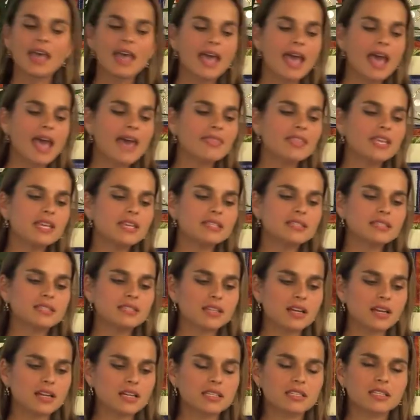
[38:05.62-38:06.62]
And these
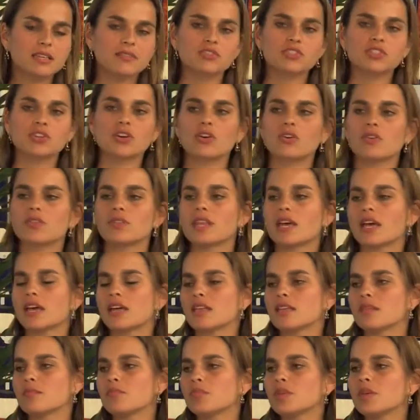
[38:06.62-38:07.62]
studies have shown
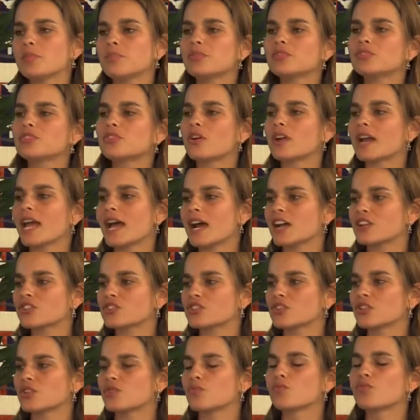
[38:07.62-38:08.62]
that people don't
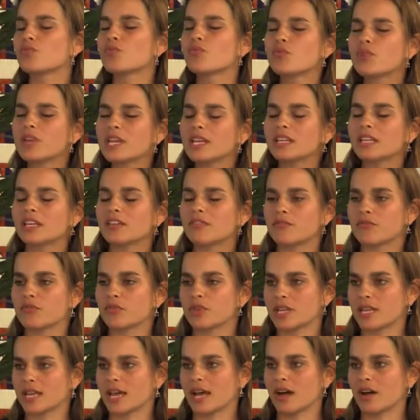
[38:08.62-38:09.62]
actually really
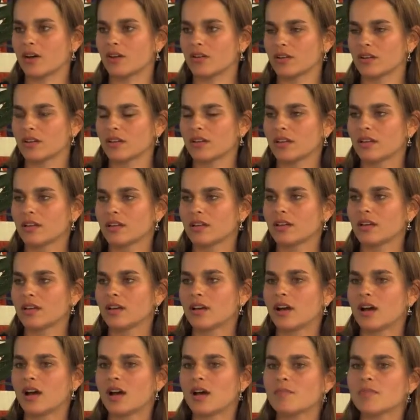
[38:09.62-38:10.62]
freak out.
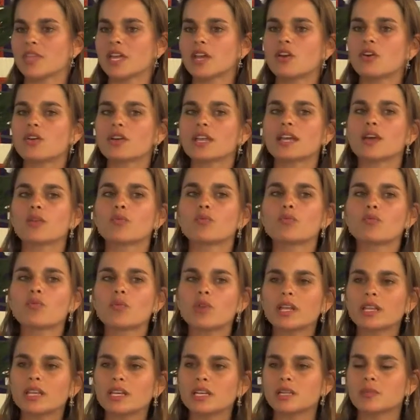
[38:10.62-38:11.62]
Um, they don't get
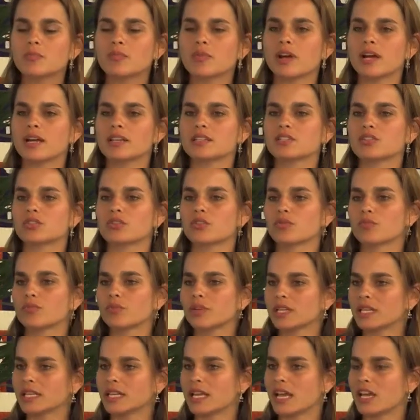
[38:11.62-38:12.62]
really depressed or
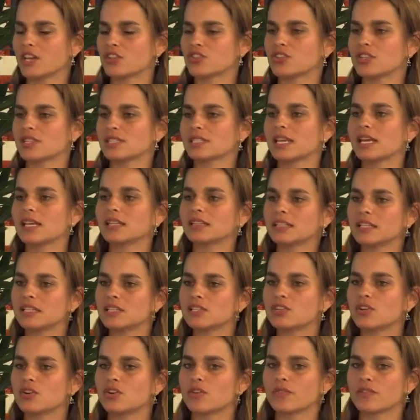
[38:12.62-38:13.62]
really anxious, at
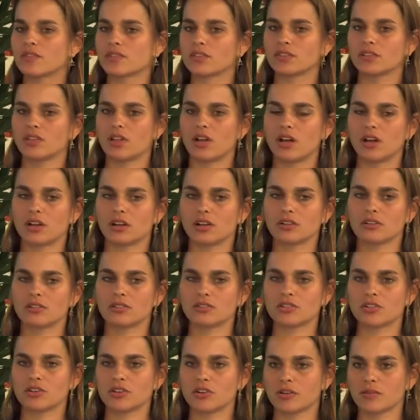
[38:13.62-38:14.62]
least over the long
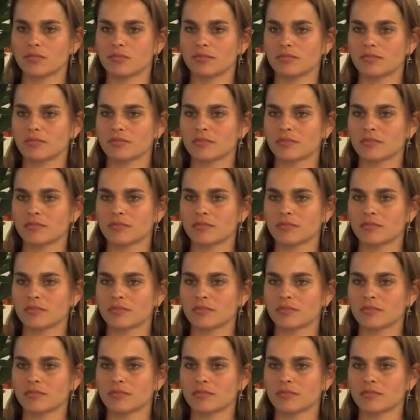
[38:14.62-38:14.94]
term.